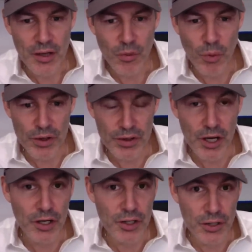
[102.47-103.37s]
what
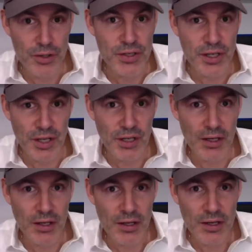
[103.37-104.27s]
they're using
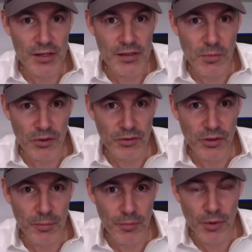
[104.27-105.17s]
is the most
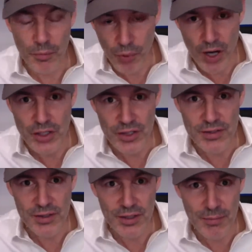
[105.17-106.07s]
com
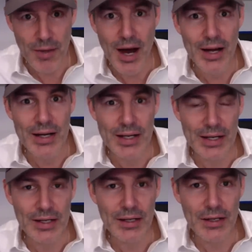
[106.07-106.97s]
precious
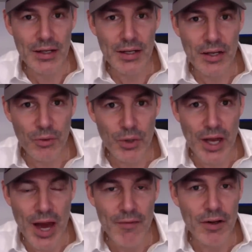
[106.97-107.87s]
commodity that we
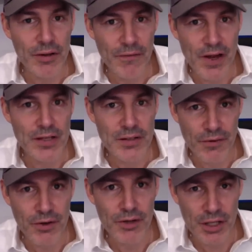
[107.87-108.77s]
have on the face of
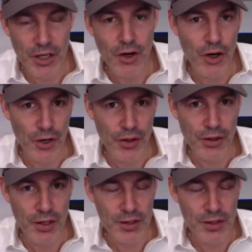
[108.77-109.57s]
the earth.